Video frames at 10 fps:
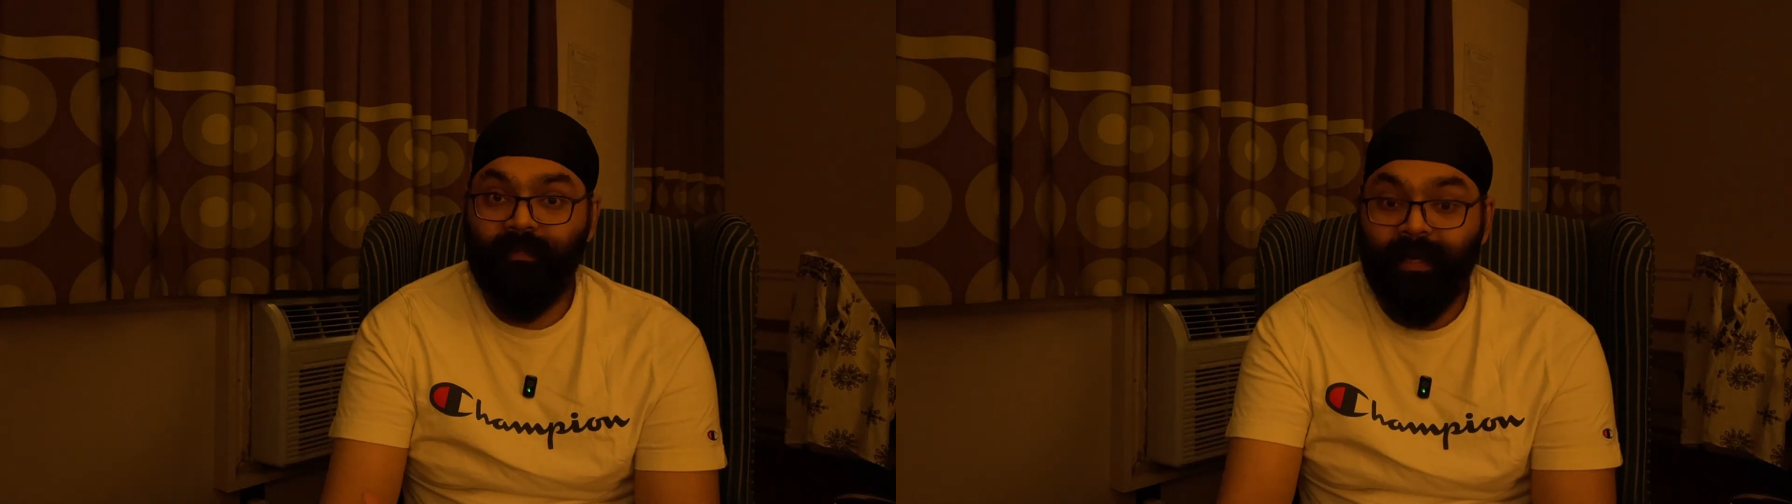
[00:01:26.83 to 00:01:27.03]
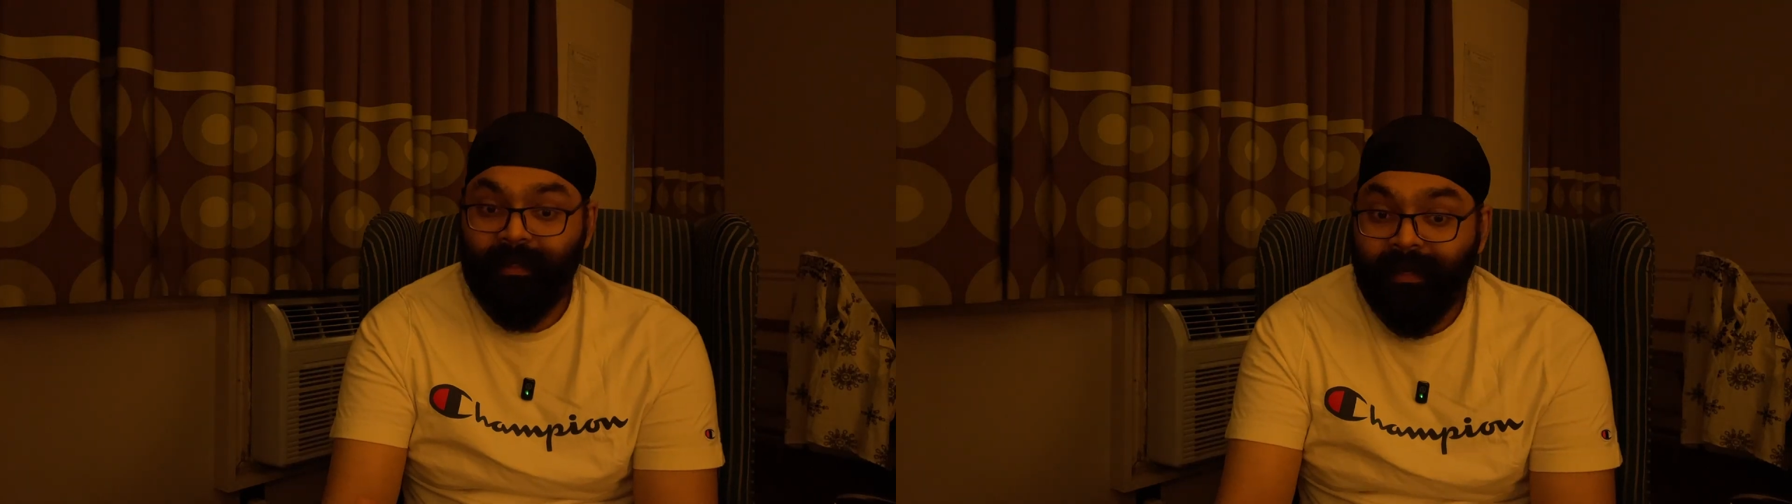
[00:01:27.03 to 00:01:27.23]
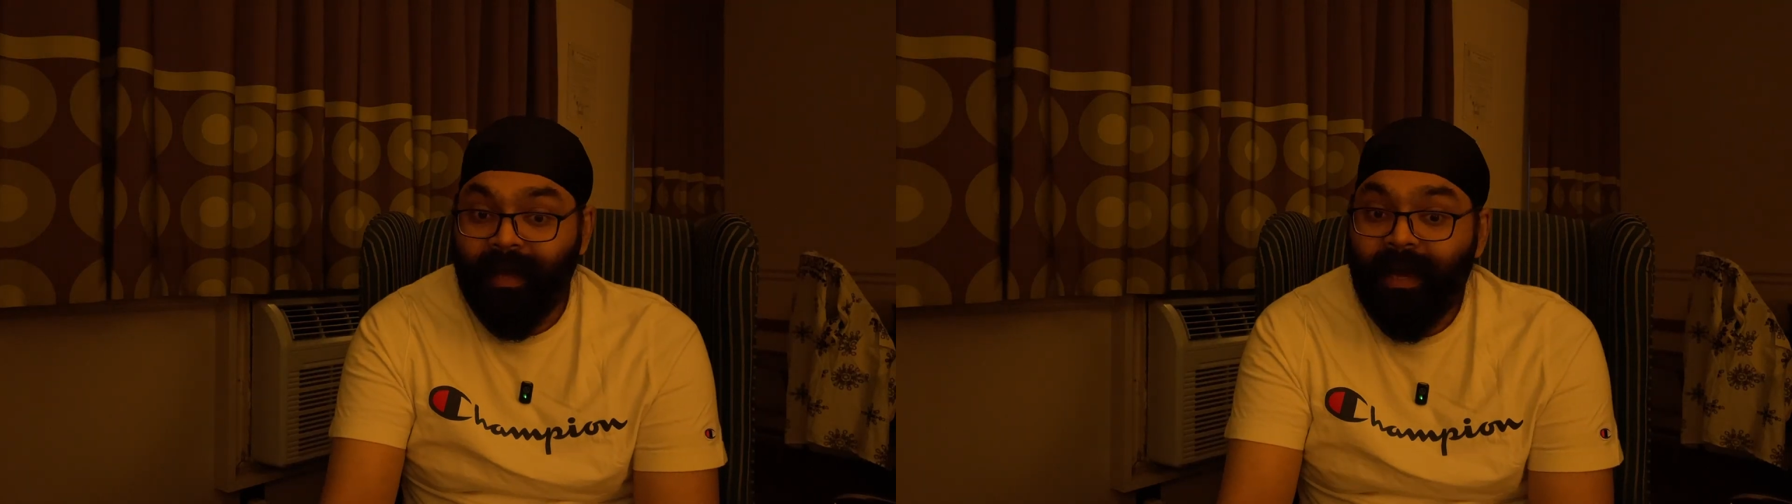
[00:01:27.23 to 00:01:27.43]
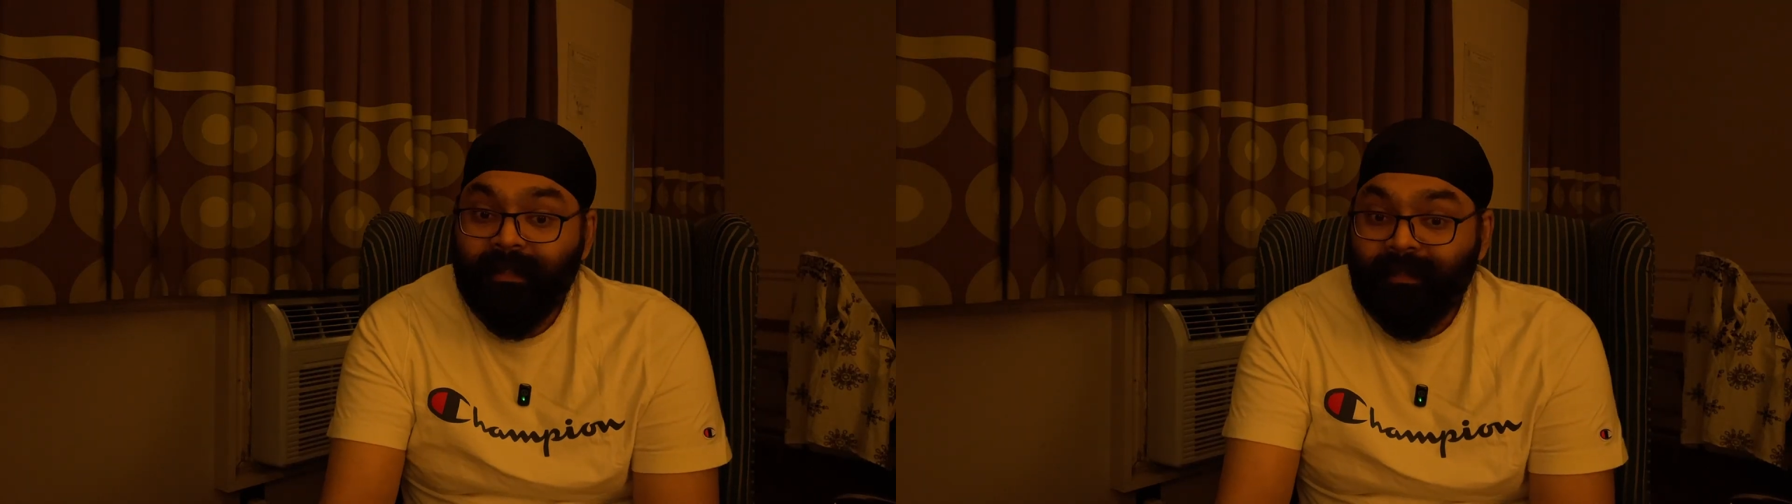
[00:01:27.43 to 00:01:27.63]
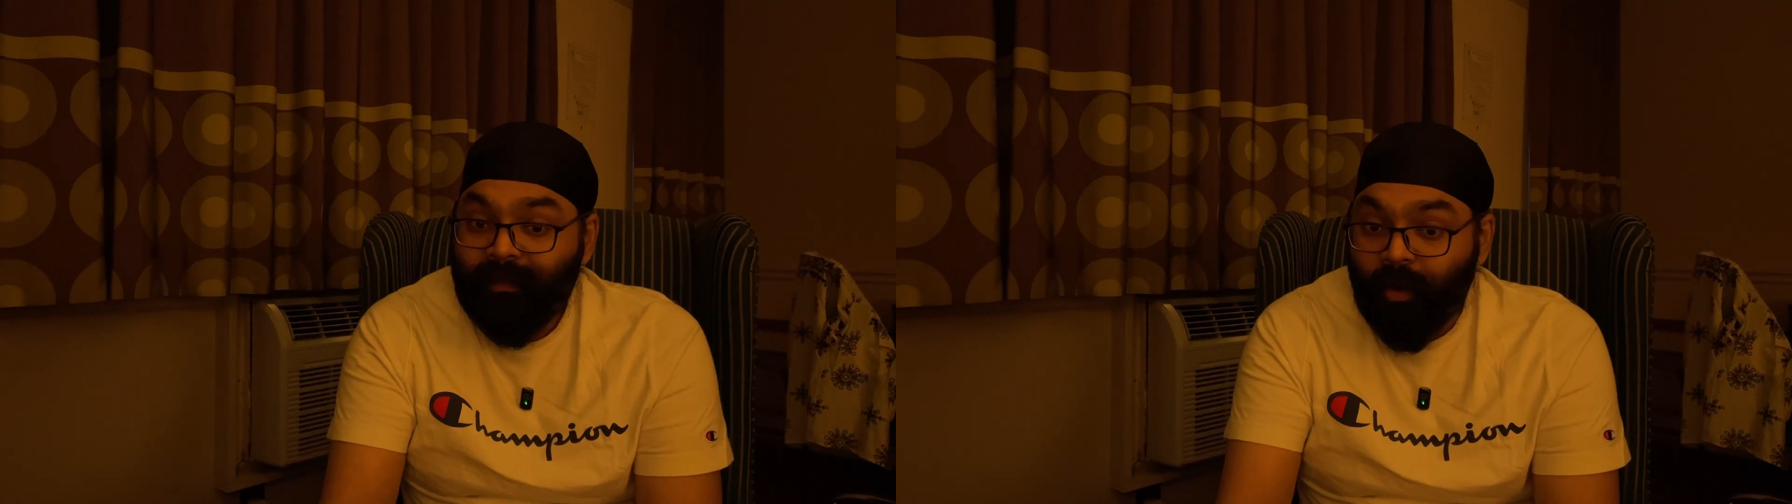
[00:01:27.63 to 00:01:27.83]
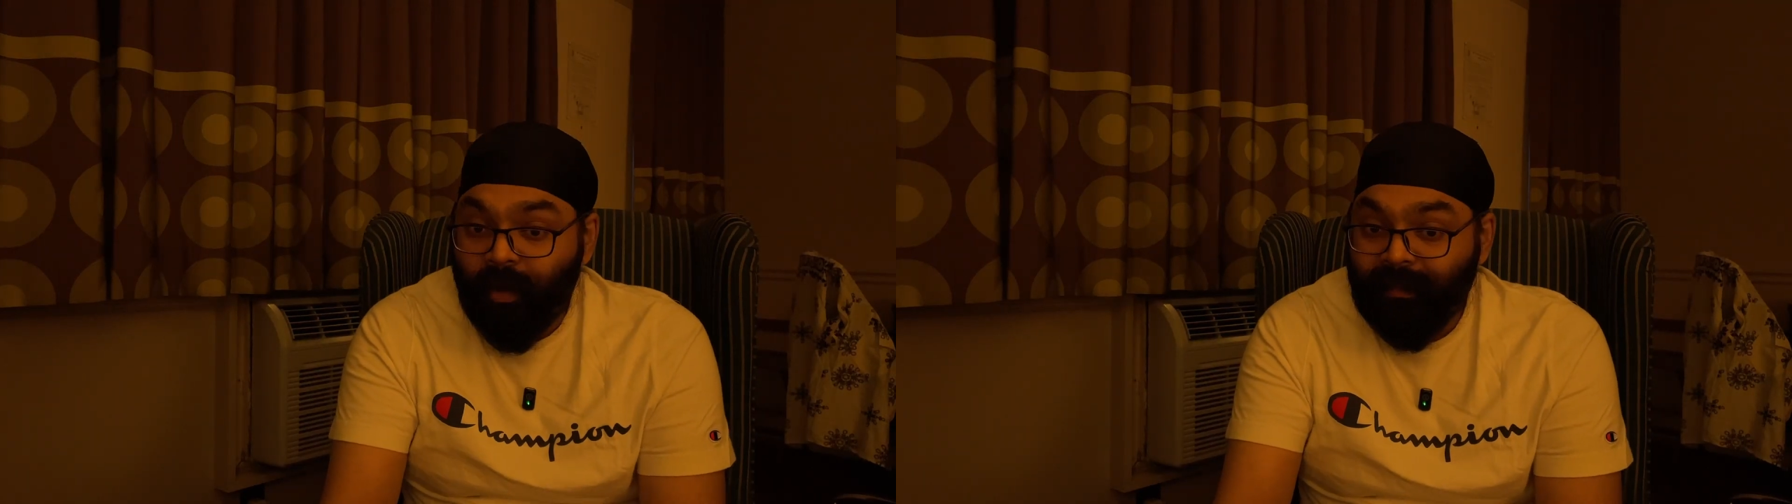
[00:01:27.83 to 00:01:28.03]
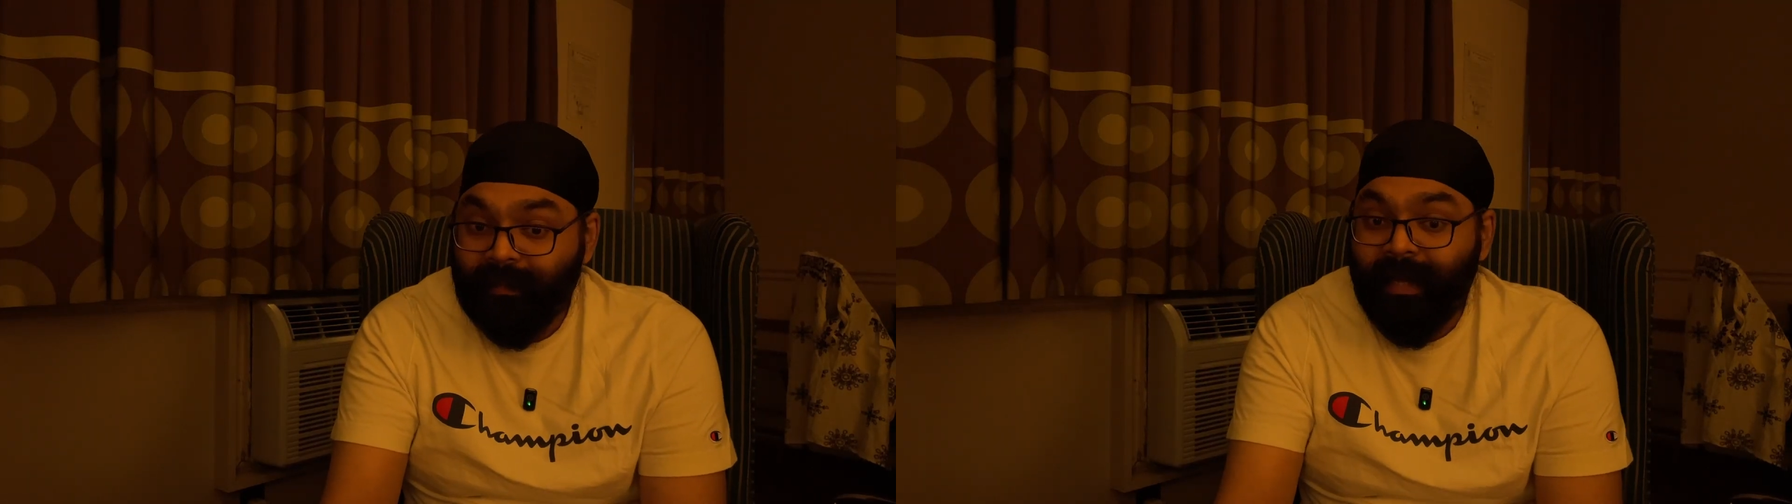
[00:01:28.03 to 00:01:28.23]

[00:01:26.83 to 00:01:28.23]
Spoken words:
that class calls